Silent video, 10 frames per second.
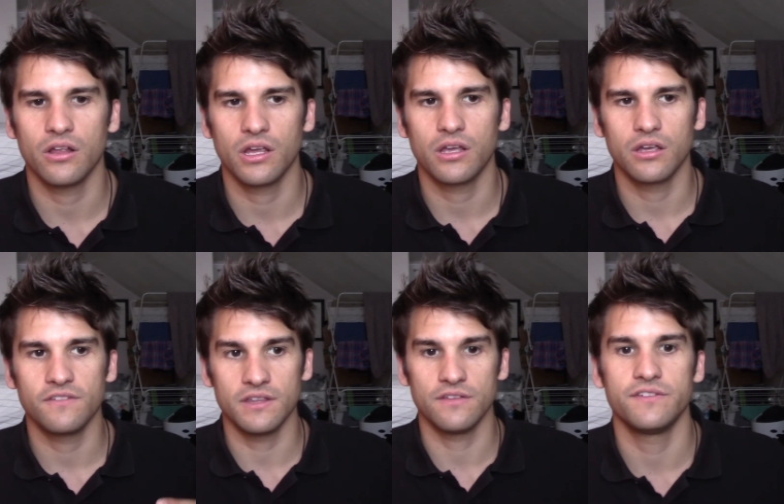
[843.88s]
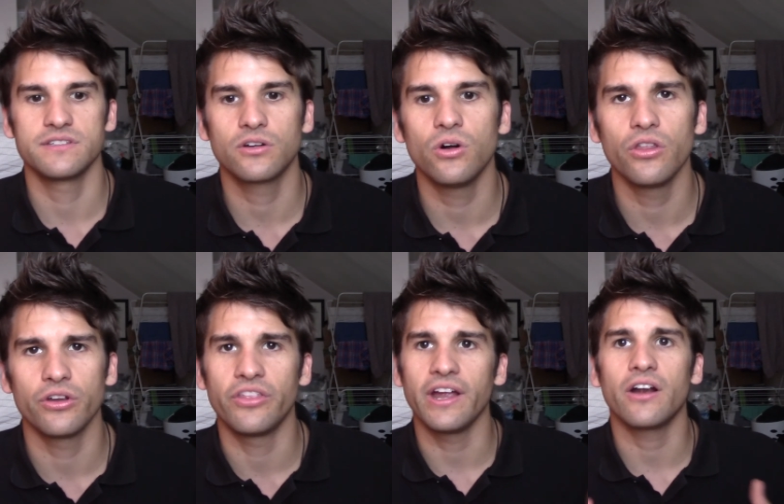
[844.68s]
like in the physical, they're
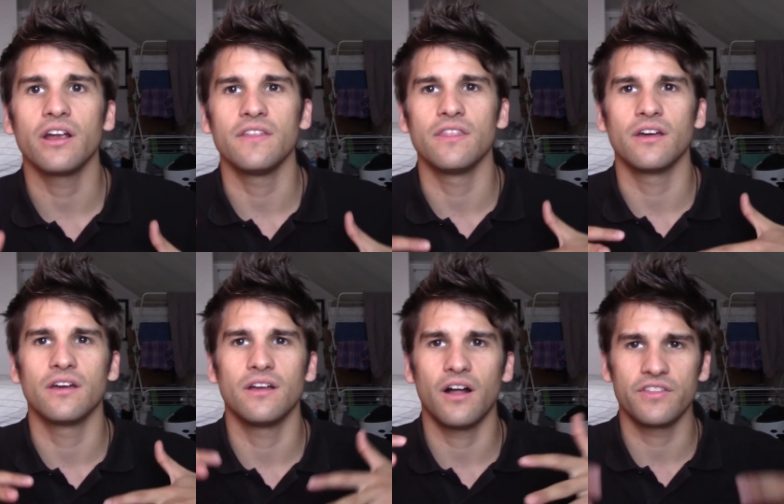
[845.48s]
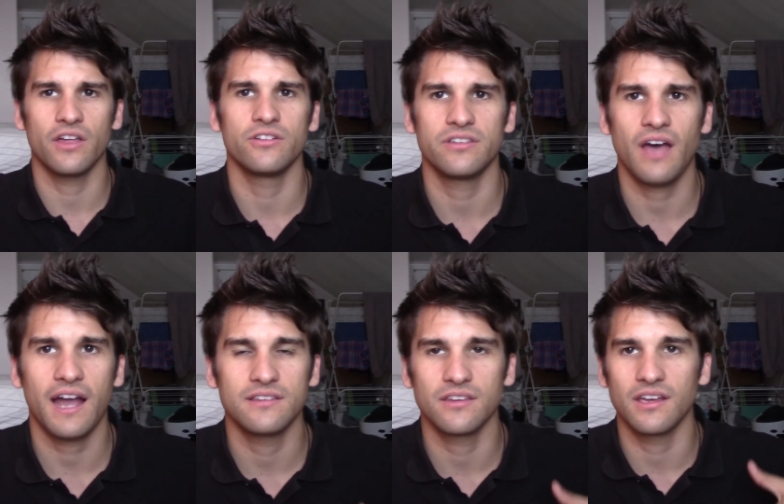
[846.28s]
there in the other
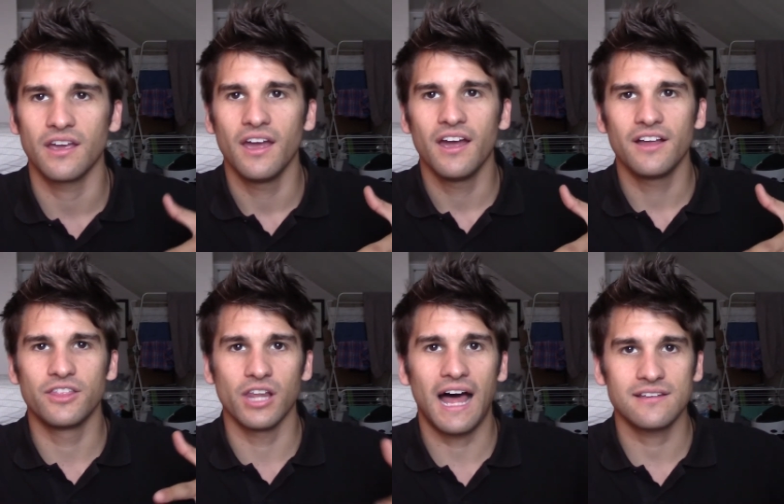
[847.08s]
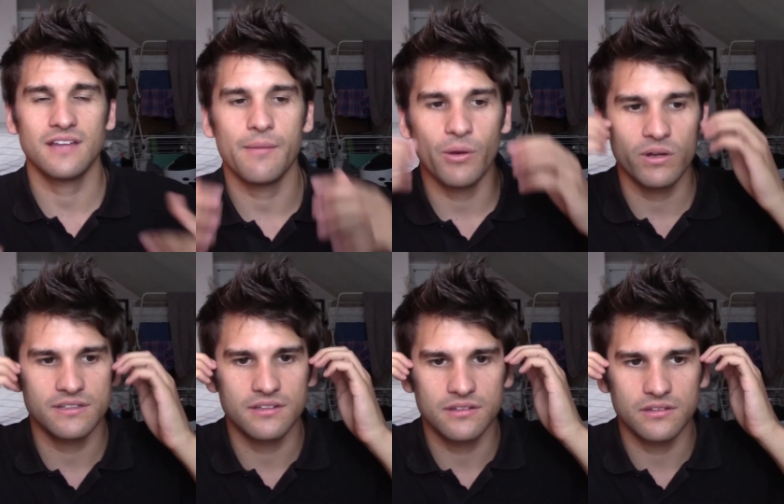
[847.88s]
side. So like the last time I went
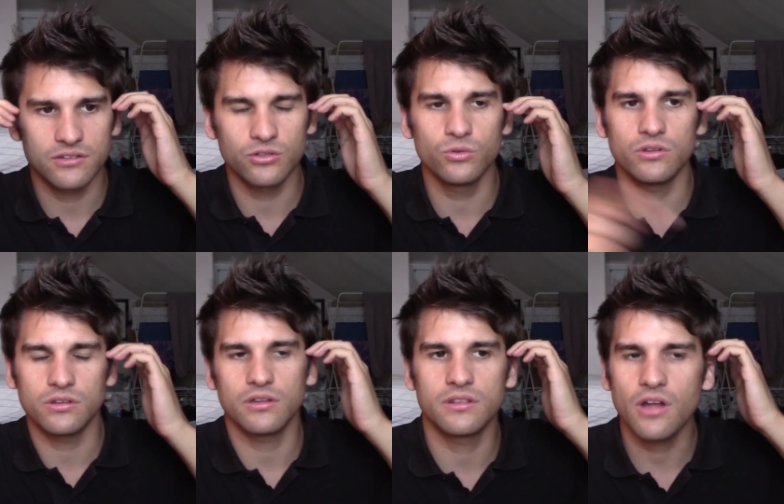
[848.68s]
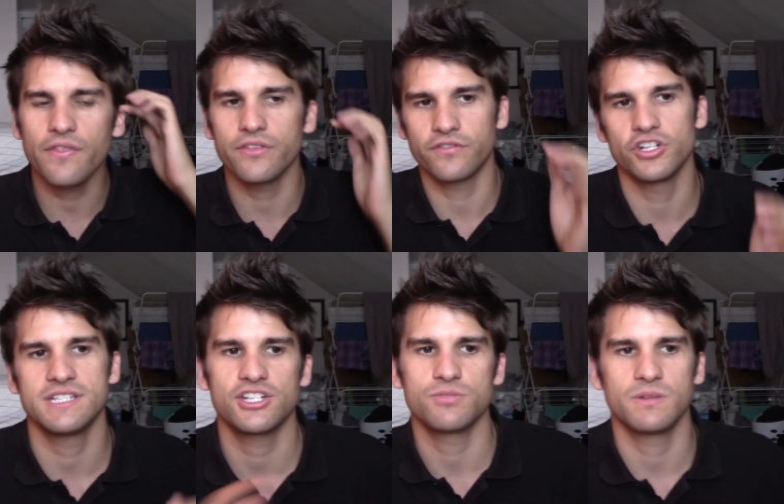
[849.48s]
to not the first
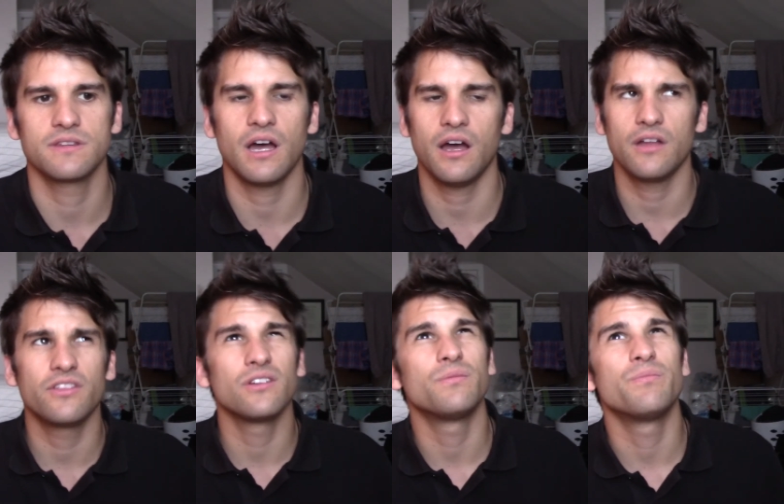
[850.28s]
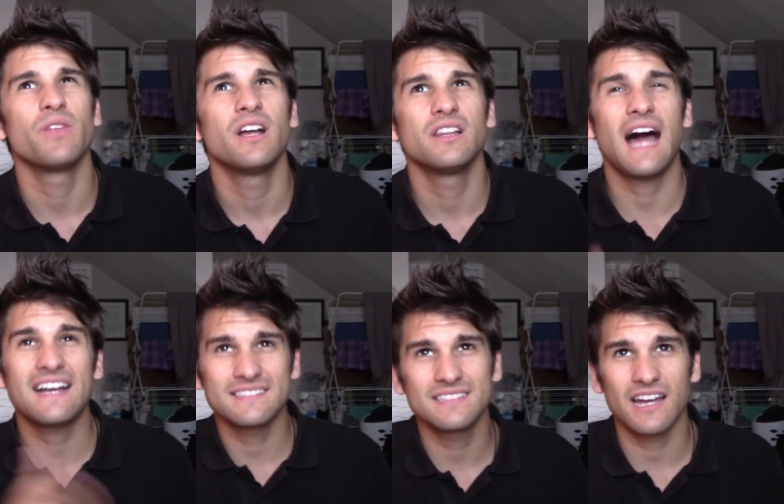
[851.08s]
session, not the
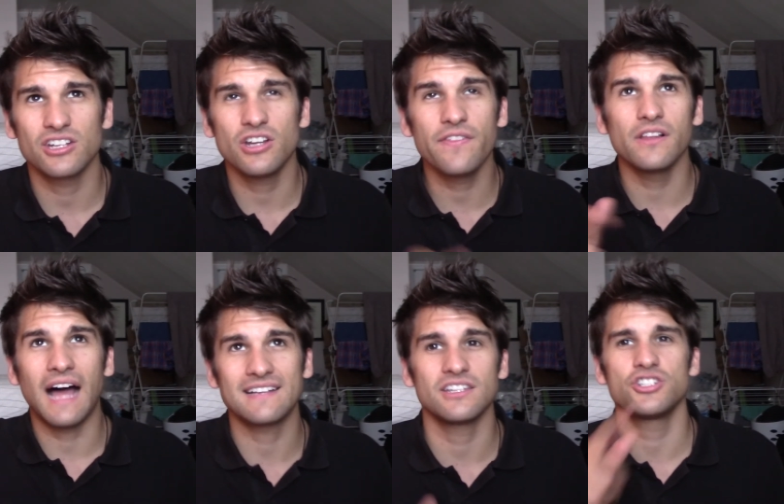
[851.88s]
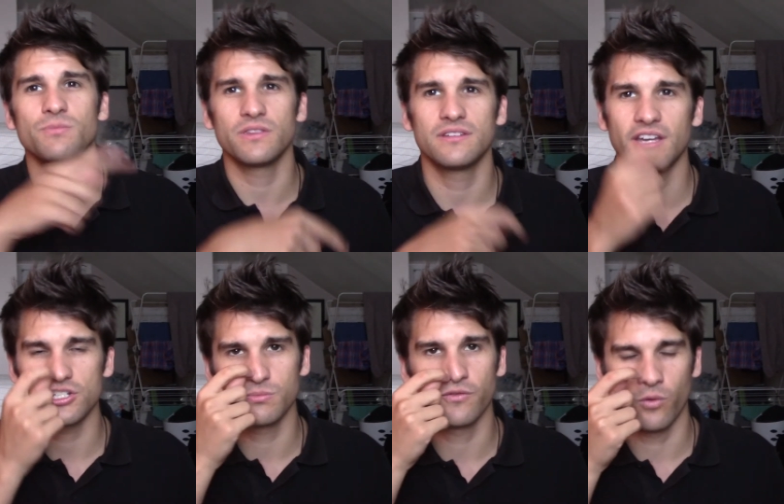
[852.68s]
last session, but the
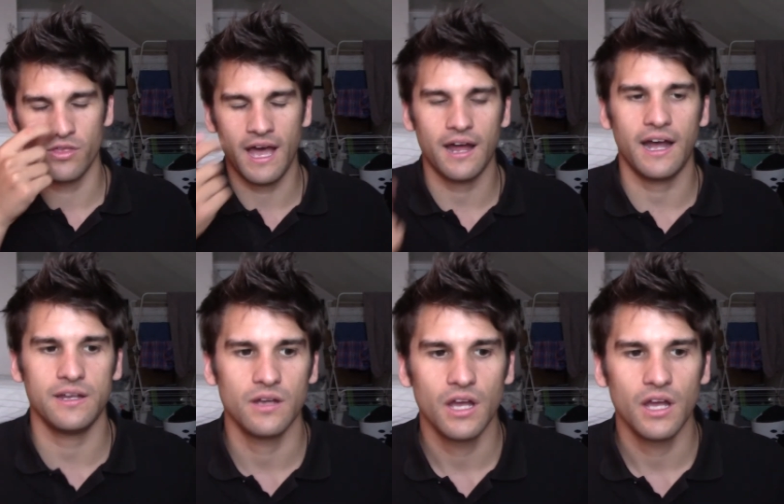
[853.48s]
session before that, I